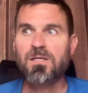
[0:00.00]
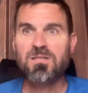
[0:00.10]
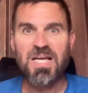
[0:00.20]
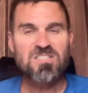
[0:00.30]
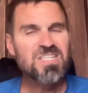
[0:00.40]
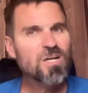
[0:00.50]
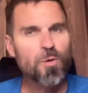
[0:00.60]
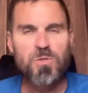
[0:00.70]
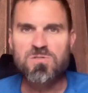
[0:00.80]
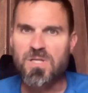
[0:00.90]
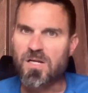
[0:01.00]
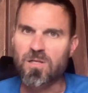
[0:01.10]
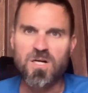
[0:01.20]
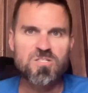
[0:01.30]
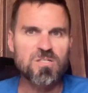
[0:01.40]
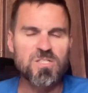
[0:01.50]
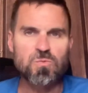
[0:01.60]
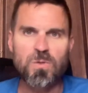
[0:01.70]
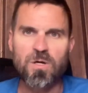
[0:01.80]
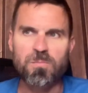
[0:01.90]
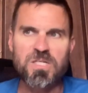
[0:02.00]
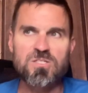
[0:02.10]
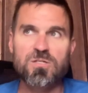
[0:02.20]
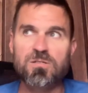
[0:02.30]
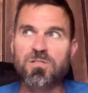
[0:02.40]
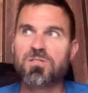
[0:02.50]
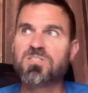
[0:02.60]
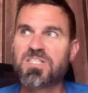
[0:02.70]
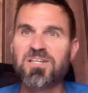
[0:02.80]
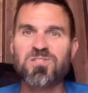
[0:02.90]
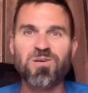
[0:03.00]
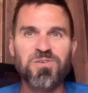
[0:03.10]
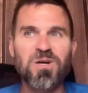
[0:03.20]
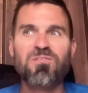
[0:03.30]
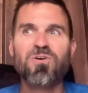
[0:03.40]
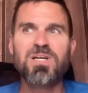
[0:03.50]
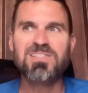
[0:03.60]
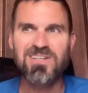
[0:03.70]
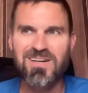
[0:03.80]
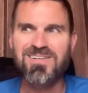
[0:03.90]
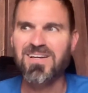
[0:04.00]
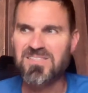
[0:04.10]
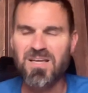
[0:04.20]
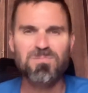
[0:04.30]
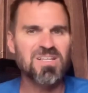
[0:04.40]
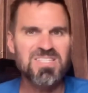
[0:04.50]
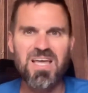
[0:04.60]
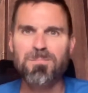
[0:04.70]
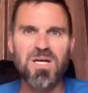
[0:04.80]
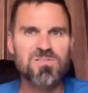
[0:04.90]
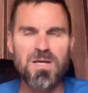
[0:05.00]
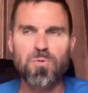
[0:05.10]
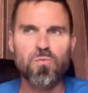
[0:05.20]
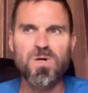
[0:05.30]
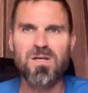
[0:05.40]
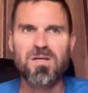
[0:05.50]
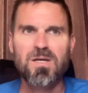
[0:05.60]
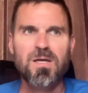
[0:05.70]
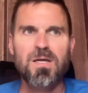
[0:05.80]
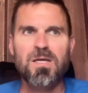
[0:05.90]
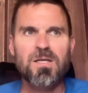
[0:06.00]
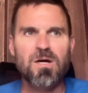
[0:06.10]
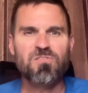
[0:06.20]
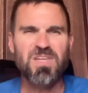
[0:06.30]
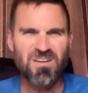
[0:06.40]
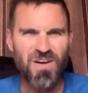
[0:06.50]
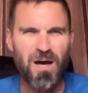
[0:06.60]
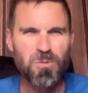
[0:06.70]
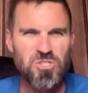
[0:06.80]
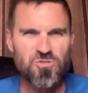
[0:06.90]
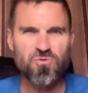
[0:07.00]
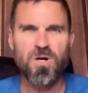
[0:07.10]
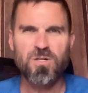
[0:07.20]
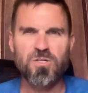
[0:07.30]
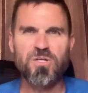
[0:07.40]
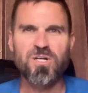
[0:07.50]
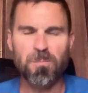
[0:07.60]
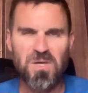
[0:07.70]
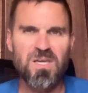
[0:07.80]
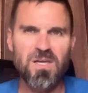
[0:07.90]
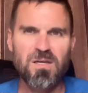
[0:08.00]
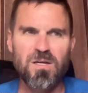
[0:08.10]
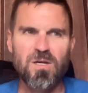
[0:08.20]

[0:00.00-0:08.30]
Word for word: that's going to help you psychologically as well because you you can say to yourself, you know, I've already done a, temp, a 10 mile tempo run. You know, think of how much stronger you're going to be